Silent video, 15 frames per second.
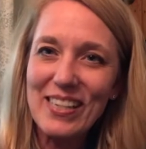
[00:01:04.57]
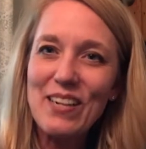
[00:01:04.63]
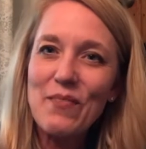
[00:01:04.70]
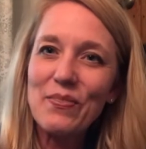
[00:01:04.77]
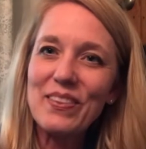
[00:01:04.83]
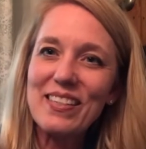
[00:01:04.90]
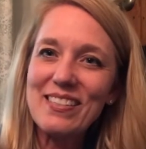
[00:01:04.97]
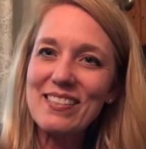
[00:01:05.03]

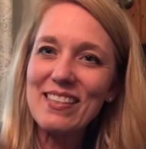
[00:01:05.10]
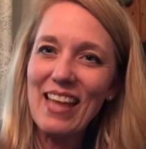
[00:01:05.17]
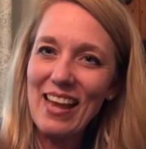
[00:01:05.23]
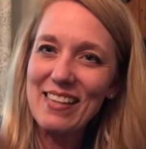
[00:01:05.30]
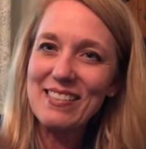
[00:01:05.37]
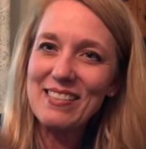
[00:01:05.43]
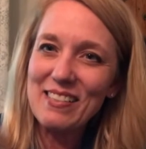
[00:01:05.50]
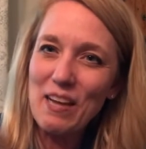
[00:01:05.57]
these
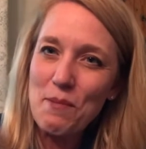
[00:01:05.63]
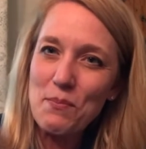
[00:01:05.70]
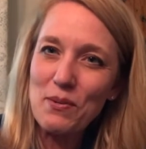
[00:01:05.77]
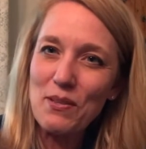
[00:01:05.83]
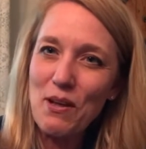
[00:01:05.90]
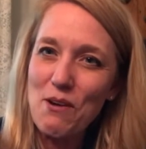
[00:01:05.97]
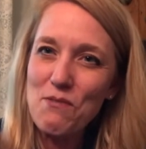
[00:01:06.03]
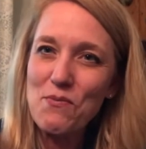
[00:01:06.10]
last couple
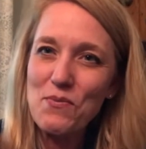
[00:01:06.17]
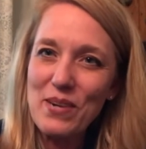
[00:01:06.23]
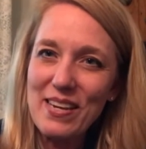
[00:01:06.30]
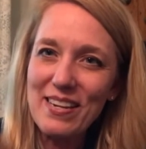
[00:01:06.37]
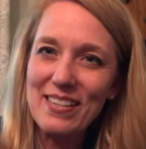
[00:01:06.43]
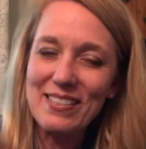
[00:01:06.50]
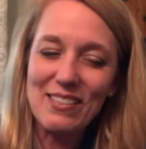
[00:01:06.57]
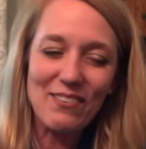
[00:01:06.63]
of
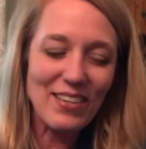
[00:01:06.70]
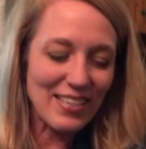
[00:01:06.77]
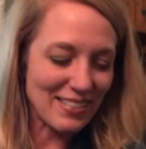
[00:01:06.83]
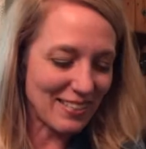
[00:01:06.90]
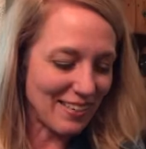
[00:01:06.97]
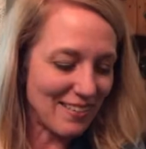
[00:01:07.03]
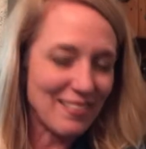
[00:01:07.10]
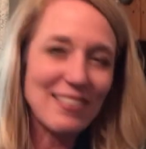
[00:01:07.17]
weeks. So he's
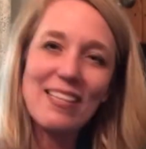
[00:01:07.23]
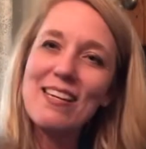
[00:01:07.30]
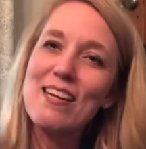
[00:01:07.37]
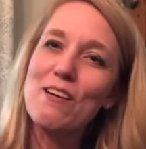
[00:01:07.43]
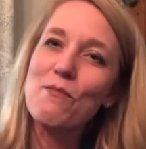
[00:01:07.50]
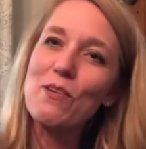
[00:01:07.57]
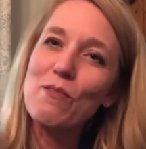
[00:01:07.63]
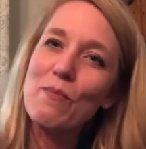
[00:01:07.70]
going to sit here
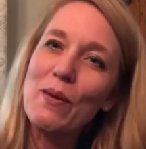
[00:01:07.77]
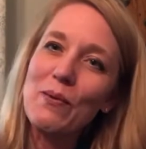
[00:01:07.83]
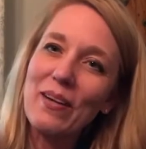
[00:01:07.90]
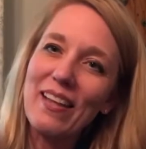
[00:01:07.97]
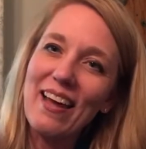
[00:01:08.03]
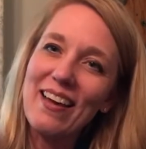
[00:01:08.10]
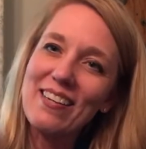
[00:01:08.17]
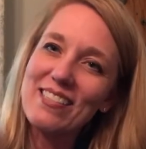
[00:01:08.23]
with me while
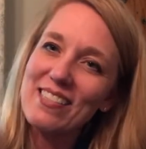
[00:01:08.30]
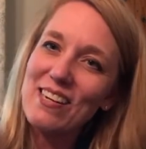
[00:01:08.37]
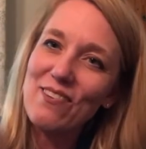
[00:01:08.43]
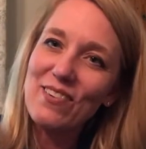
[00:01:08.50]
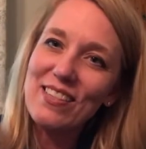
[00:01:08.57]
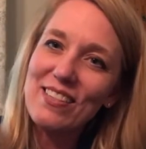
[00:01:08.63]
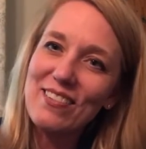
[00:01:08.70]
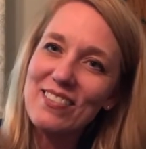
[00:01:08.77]
I share
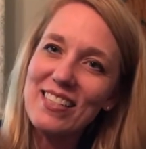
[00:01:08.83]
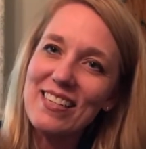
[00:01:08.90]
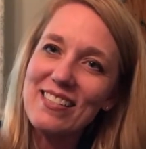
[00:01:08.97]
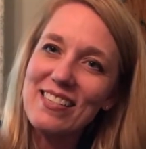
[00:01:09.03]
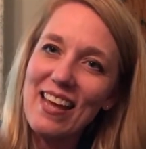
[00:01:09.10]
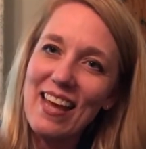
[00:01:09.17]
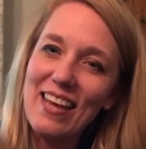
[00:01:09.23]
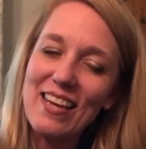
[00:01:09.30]
with you
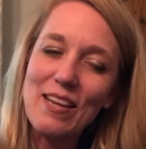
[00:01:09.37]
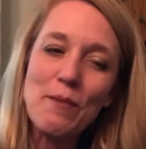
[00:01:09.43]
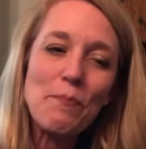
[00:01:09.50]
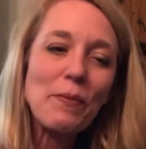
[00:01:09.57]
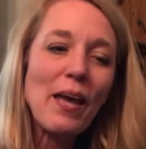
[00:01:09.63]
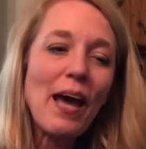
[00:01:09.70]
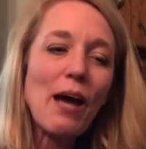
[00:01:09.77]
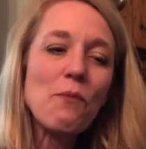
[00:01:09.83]
today.
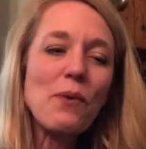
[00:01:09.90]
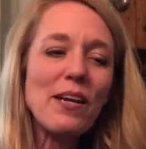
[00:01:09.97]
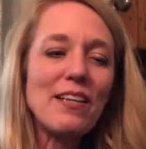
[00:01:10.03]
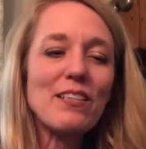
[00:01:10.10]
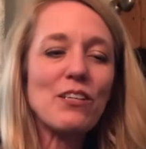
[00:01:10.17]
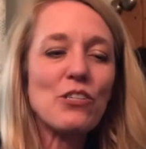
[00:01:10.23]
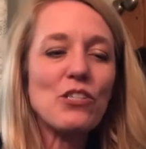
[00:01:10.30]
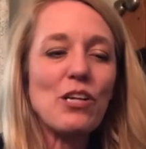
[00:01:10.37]
I wanted
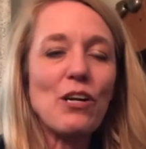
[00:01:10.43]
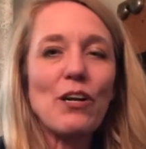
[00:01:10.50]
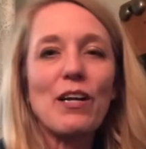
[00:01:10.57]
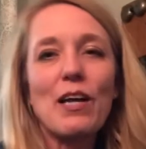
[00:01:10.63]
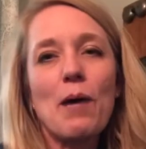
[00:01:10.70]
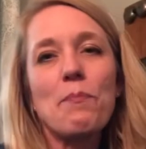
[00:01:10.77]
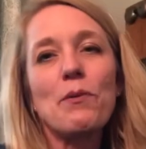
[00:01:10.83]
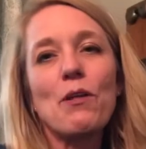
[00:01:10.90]
to share a
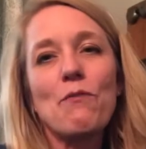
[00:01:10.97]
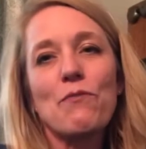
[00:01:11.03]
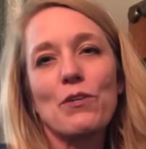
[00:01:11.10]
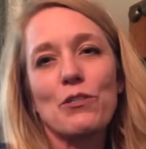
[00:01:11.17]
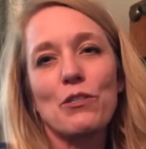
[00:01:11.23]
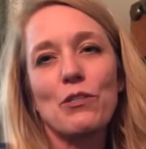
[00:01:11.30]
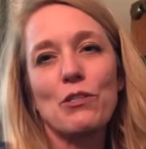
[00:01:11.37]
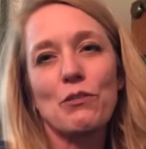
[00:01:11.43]
couple of
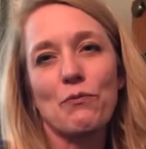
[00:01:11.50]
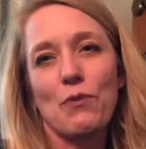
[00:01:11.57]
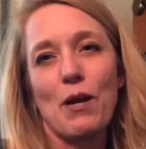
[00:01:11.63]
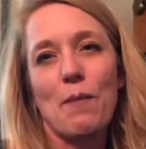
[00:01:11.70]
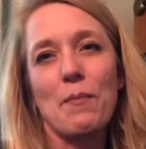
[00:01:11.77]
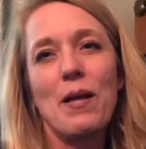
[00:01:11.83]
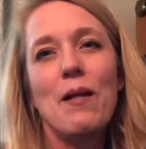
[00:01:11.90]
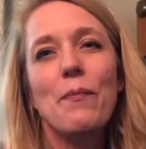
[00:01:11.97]
verses
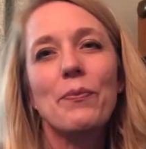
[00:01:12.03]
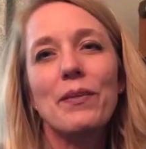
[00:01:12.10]
from the